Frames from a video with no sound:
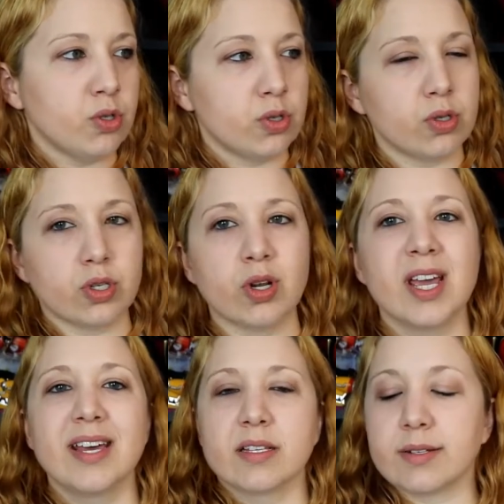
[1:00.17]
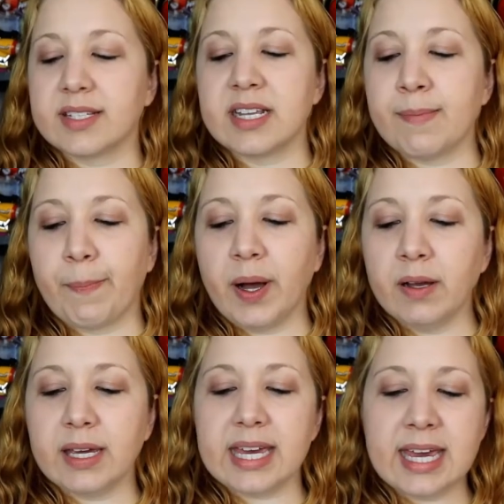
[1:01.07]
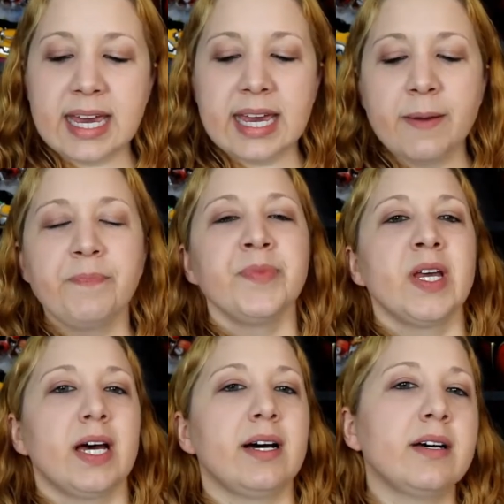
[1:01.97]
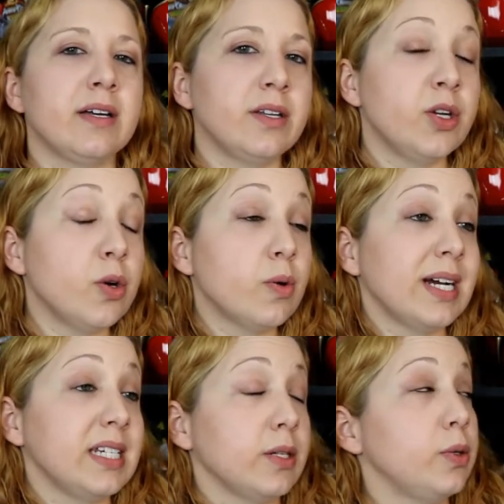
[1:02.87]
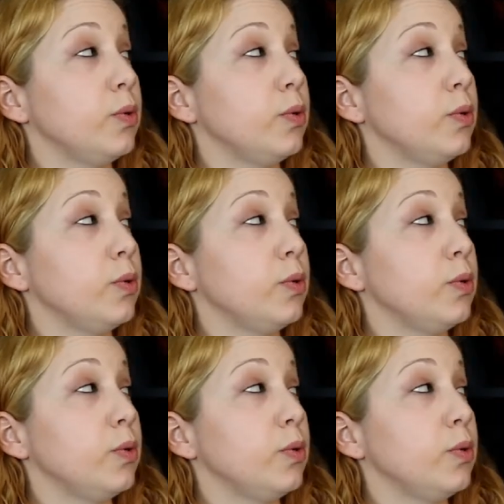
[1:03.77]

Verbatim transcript: It's a little steampunk-y. Uh, no idea